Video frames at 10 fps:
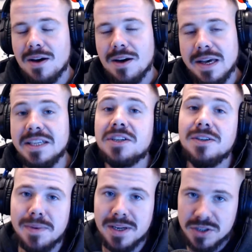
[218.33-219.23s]
is going
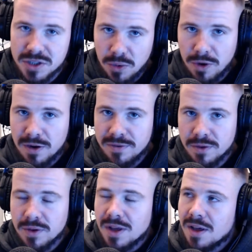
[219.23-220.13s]
to be an assault
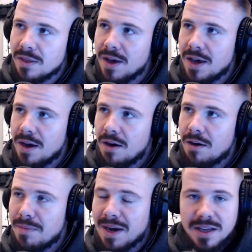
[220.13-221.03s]
rifle. They
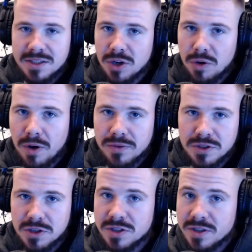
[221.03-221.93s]
are mainly assault
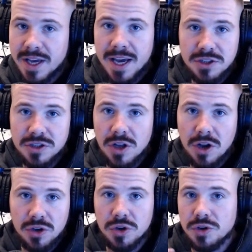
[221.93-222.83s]
rifles because they're just
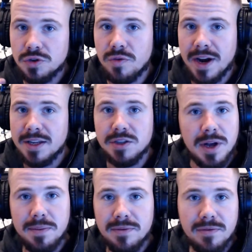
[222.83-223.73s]
a good range
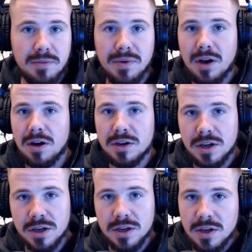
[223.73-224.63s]
weapon from
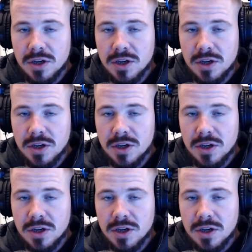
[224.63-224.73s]
long,